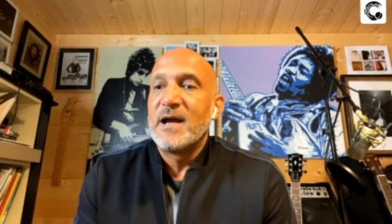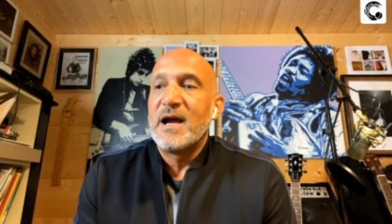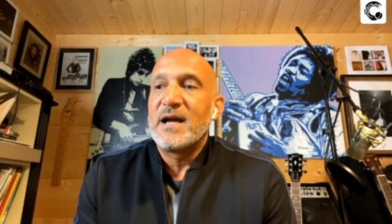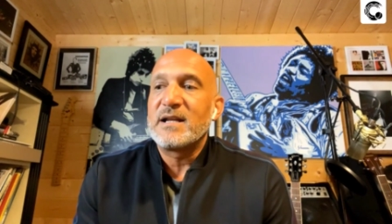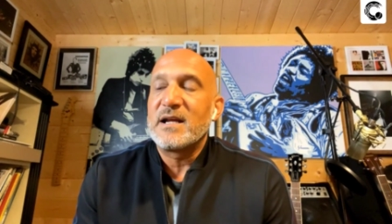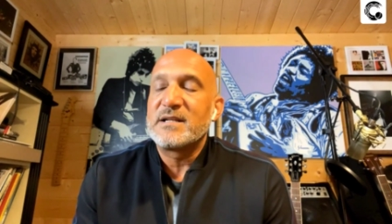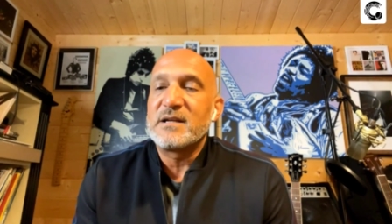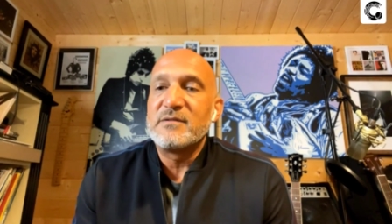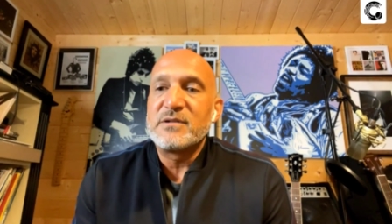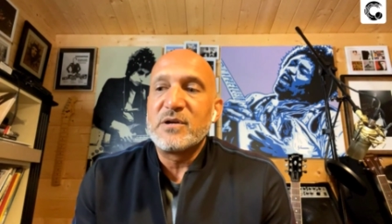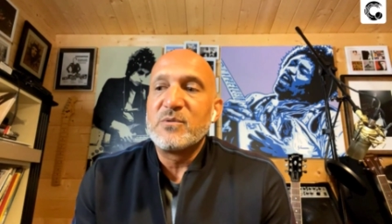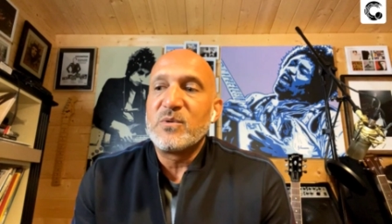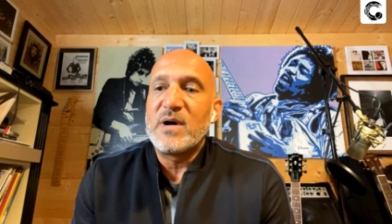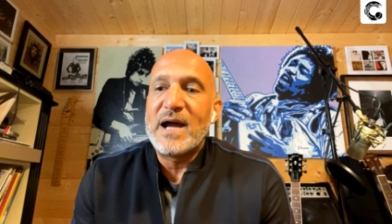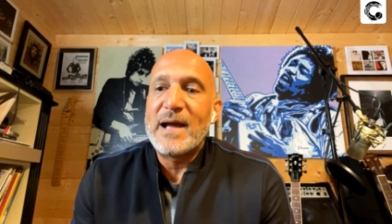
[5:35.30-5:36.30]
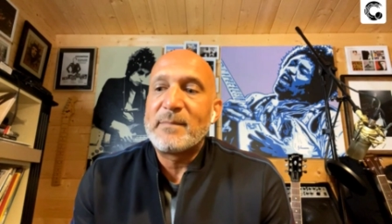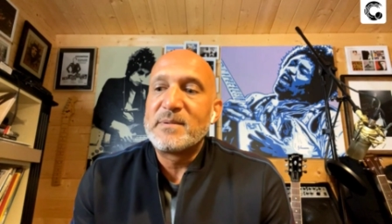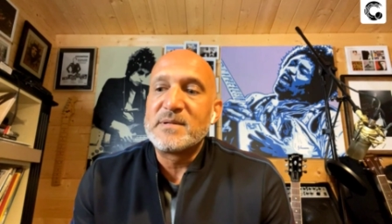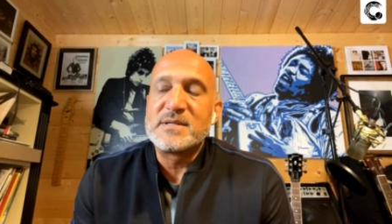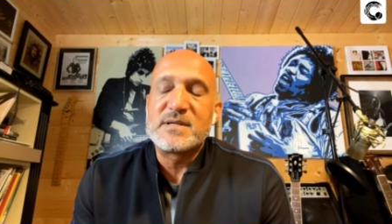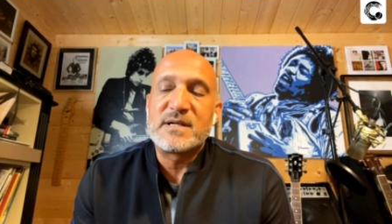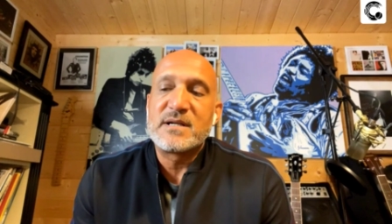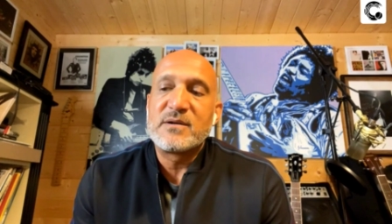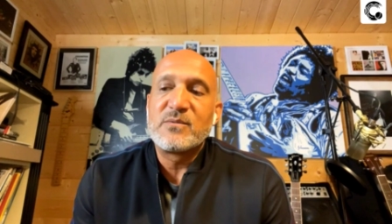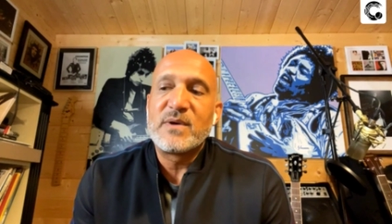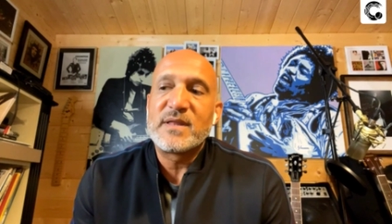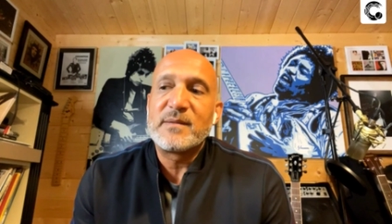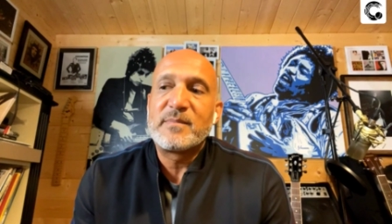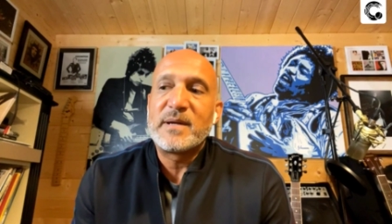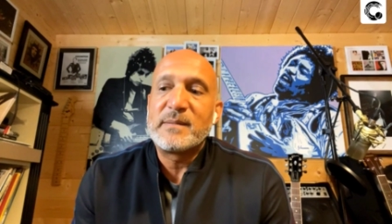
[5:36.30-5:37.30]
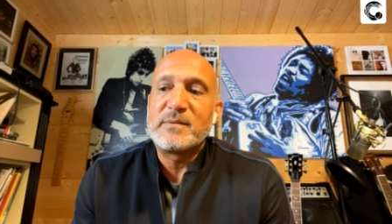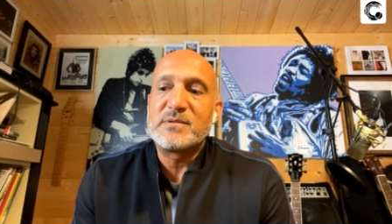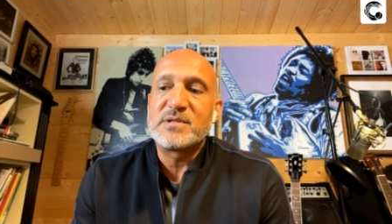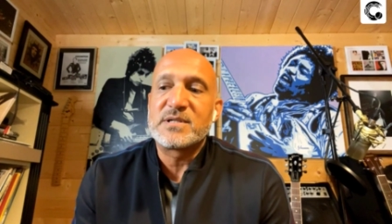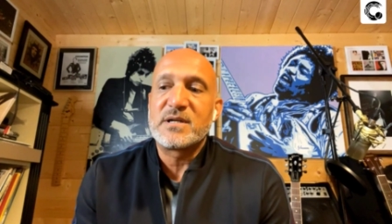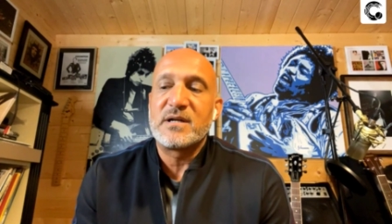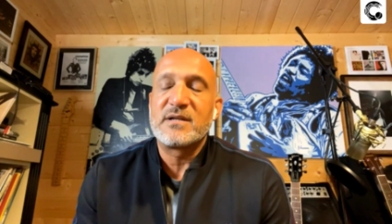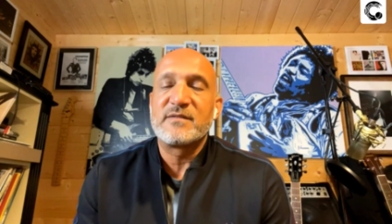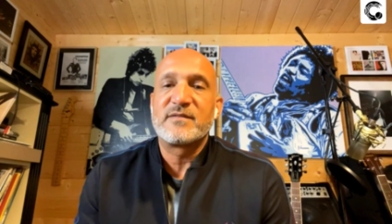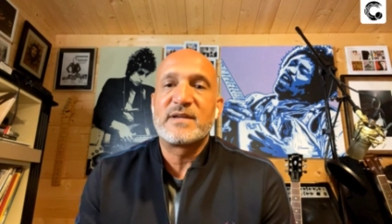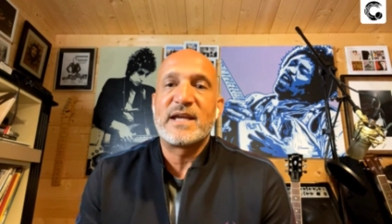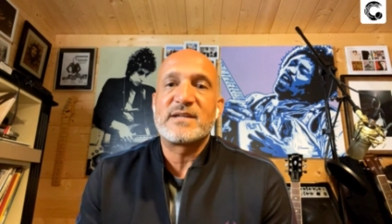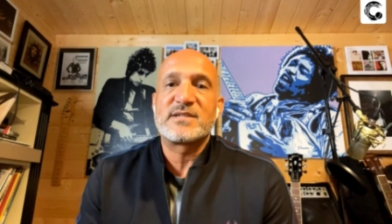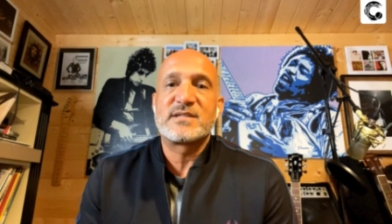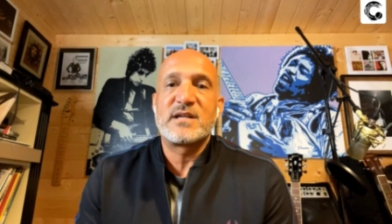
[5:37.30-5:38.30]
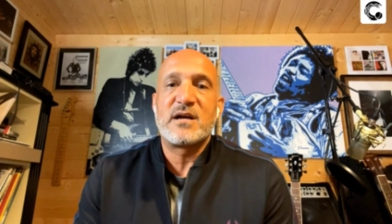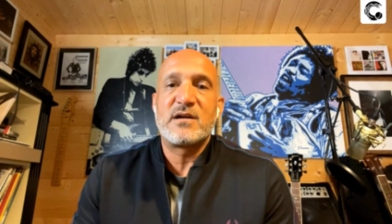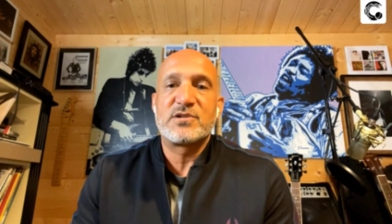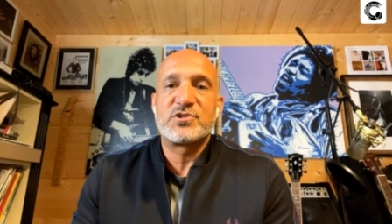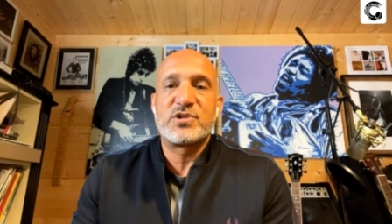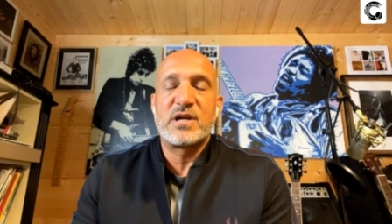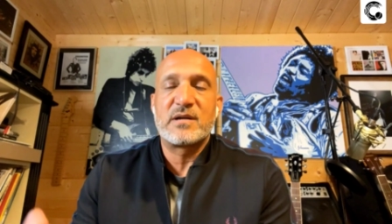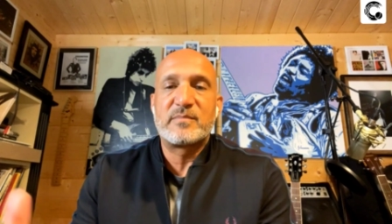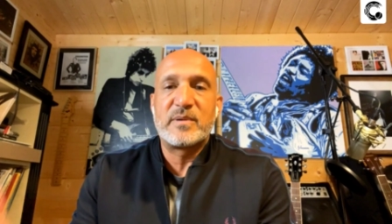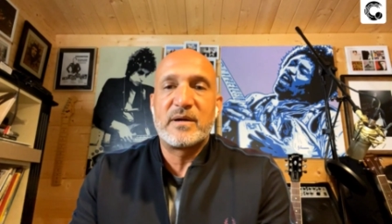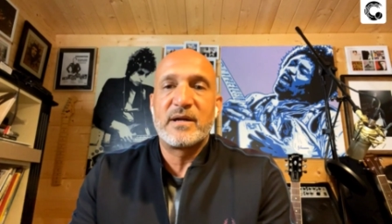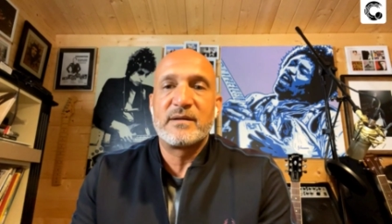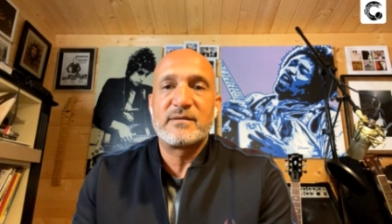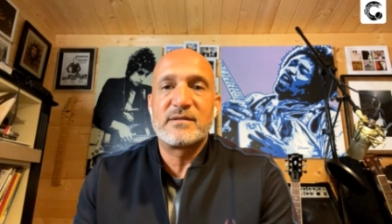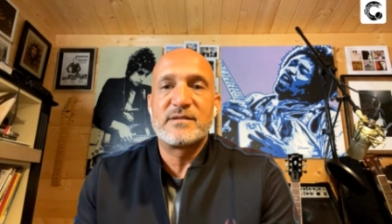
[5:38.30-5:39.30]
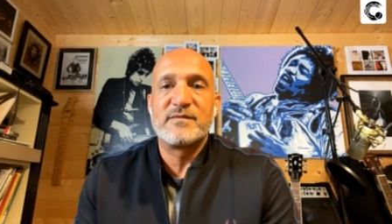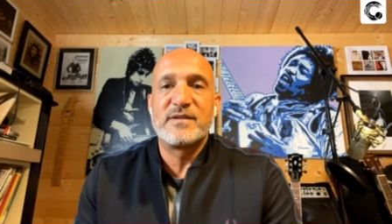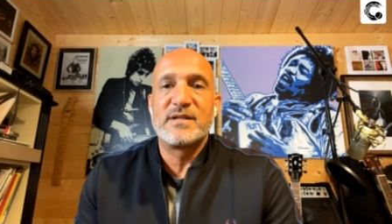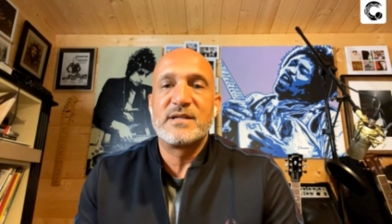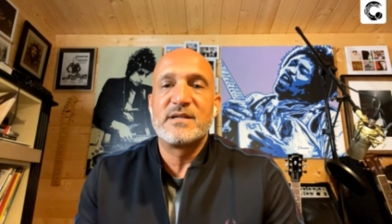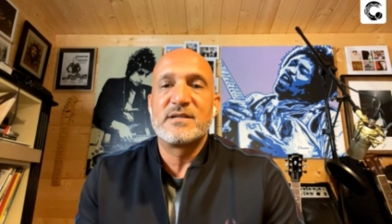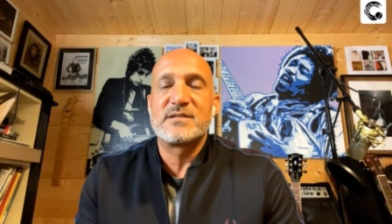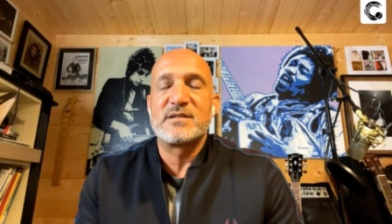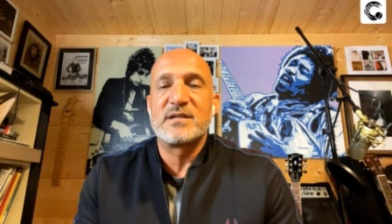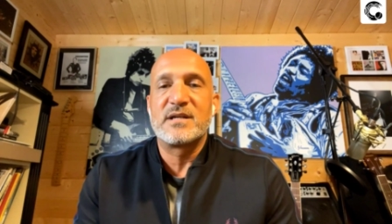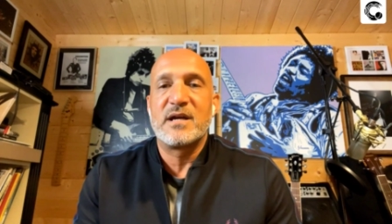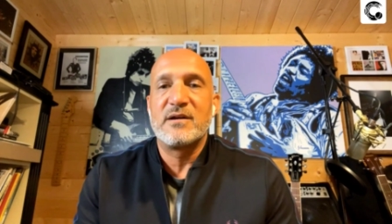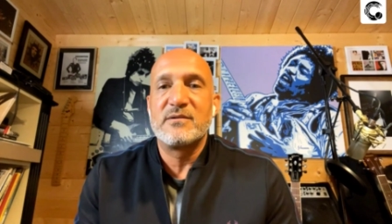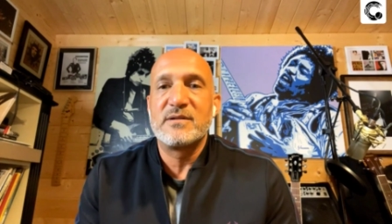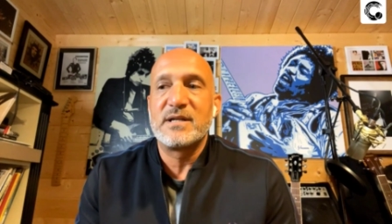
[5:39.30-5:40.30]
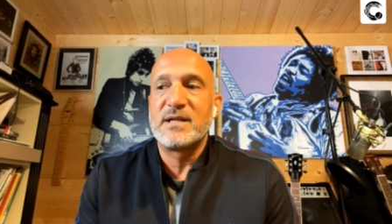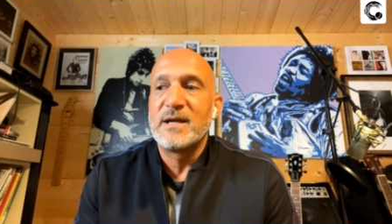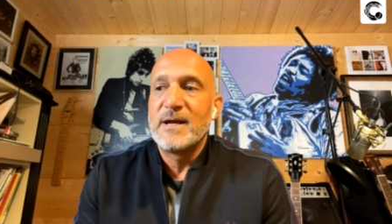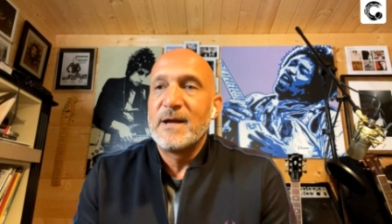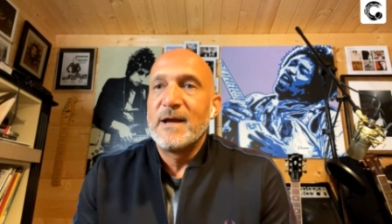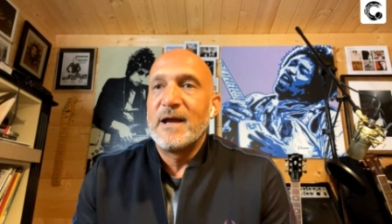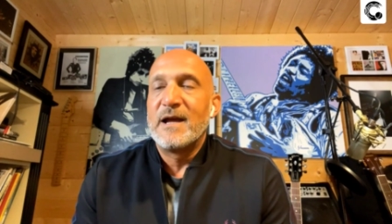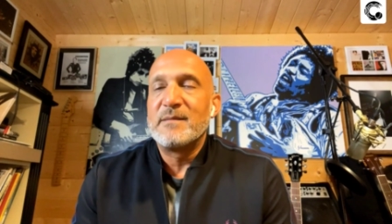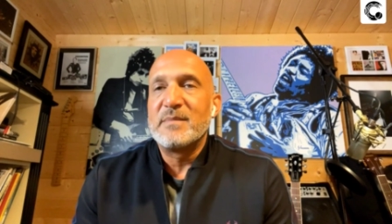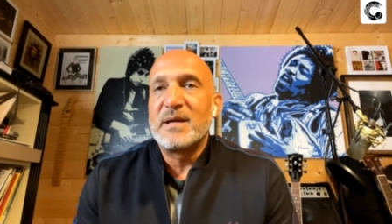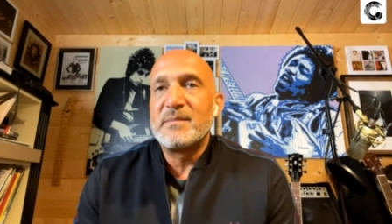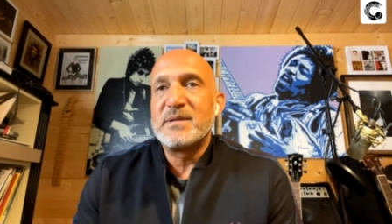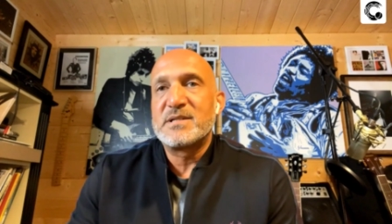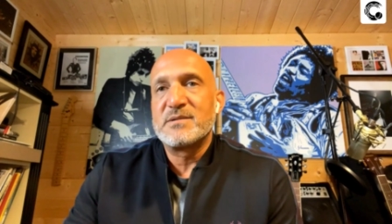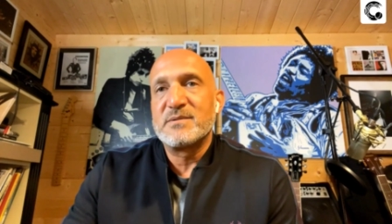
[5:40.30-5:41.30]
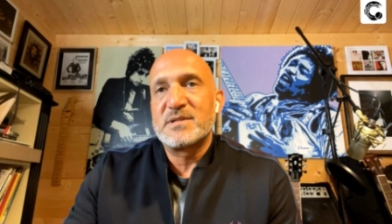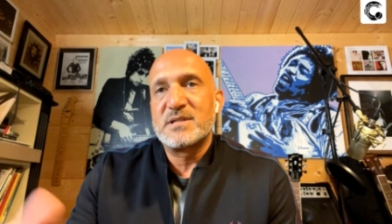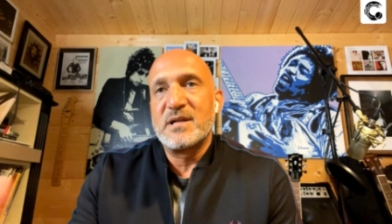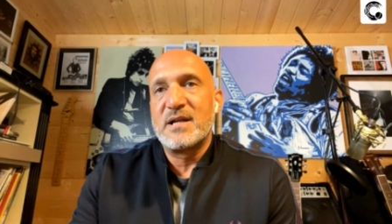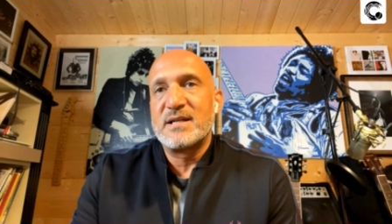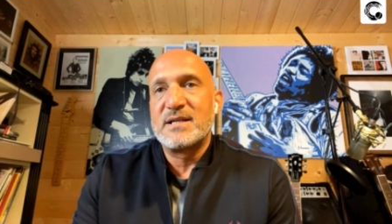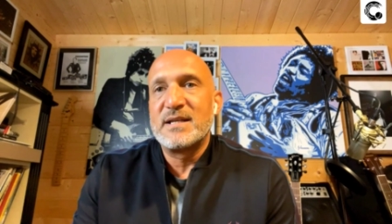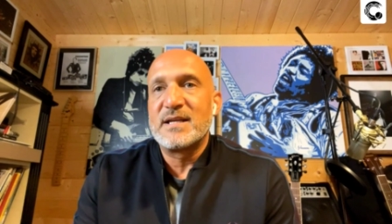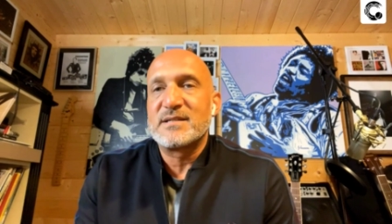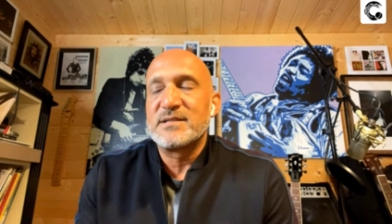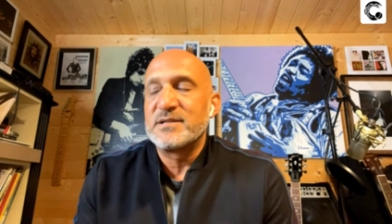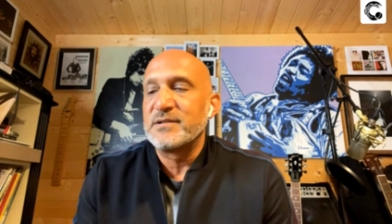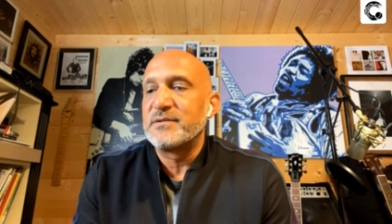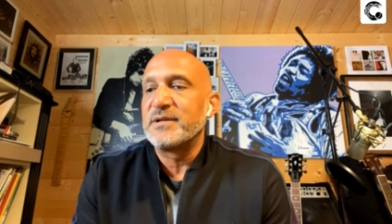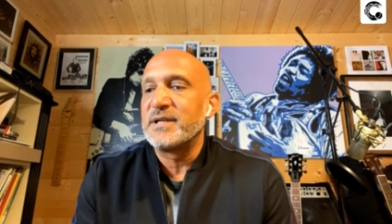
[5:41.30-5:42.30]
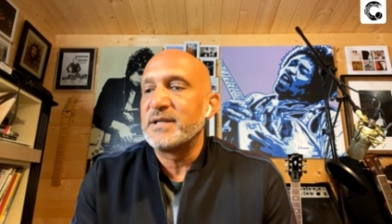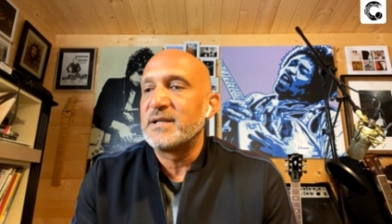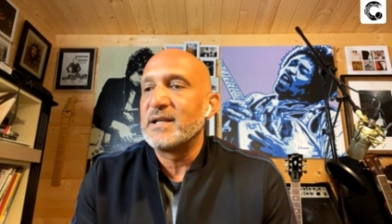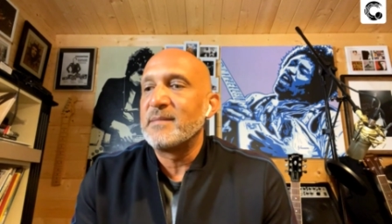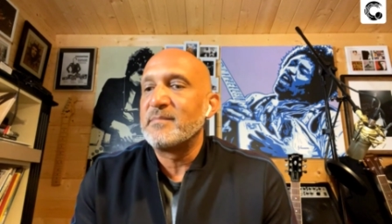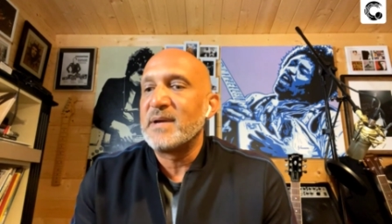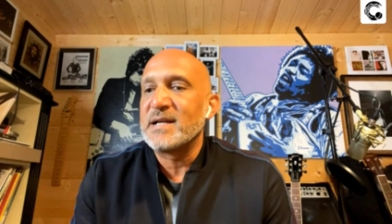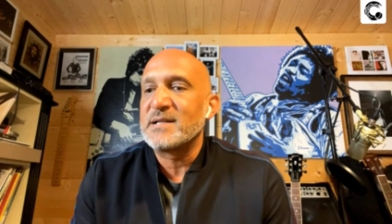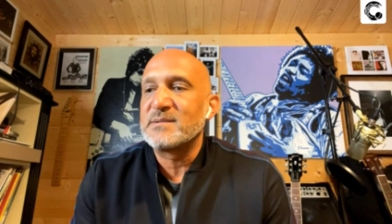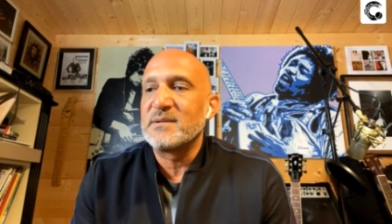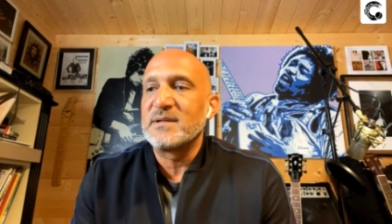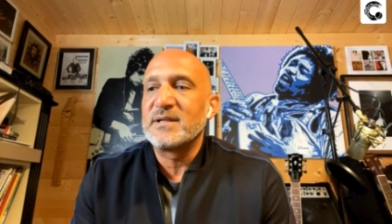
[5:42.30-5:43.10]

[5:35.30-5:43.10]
I, I don't know what happens. I don't know whether people just kind of get starstruck by De Villiers and Kohli and maybe to a slightly lesser degree, Glenn Maxwell.